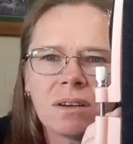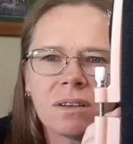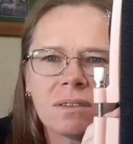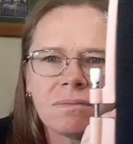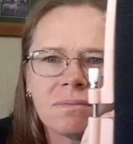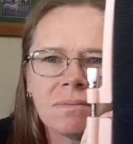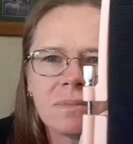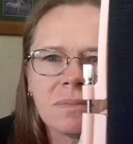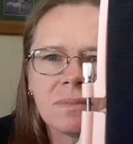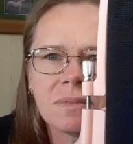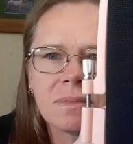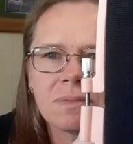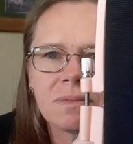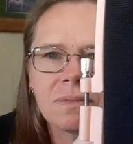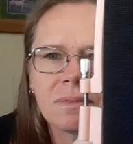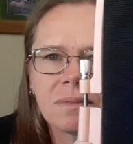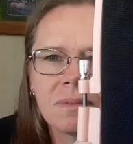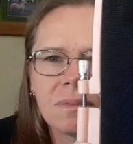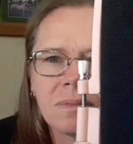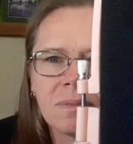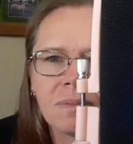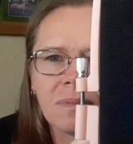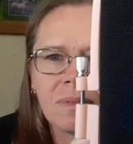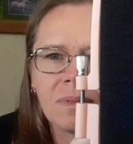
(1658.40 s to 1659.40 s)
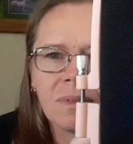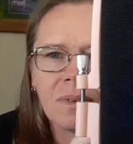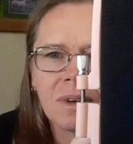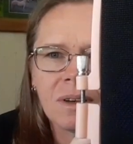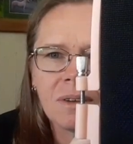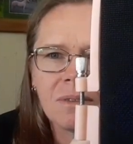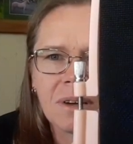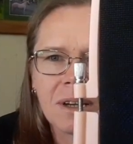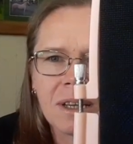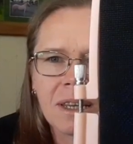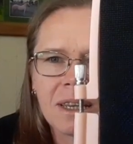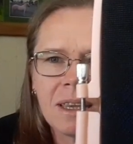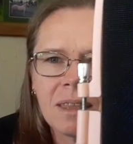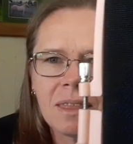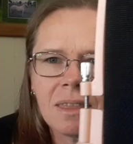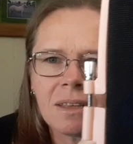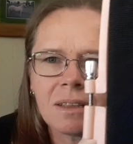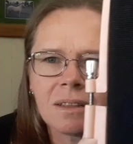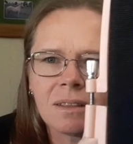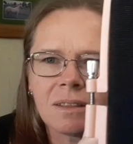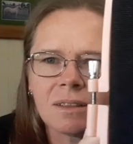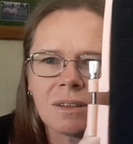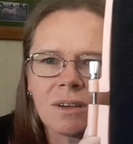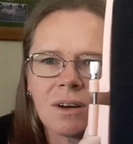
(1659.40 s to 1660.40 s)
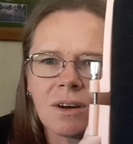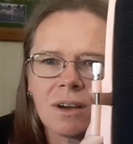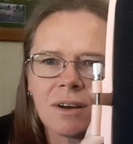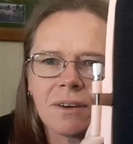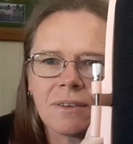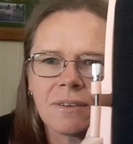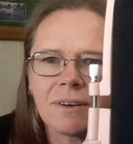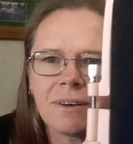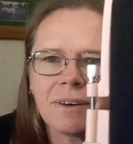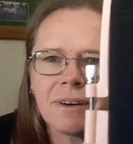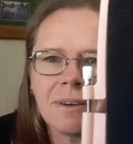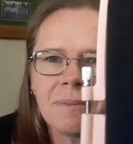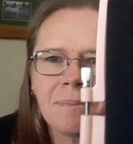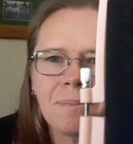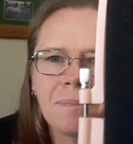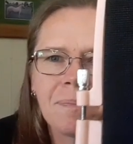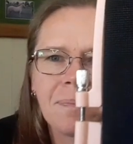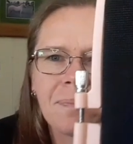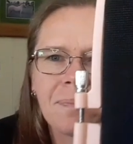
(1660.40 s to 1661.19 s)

of, if I get the light right,